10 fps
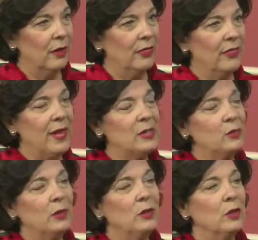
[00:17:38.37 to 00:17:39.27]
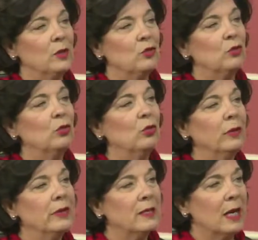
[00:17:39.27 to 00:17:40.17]
that's where you can
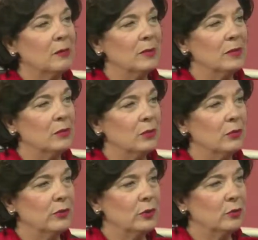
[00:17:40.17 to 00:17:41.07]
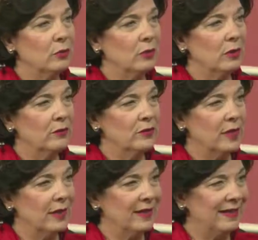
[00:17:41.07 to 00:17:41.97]
truly tap into your intuitive
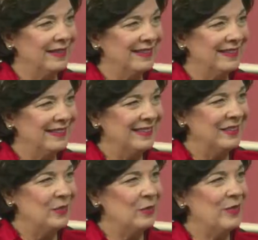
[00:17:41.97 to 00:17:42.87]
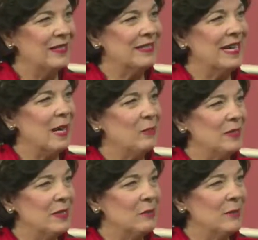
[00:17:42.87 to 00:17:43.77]
psyche. You can tap
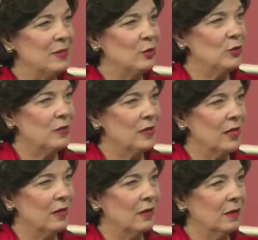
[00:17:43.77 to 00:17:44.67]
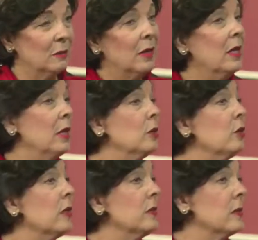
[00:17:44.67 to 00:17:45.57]
into the messages that come and
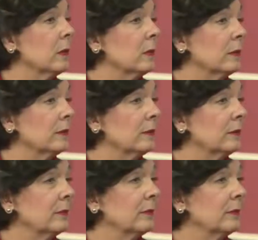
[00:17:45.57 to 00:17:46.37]
trust them.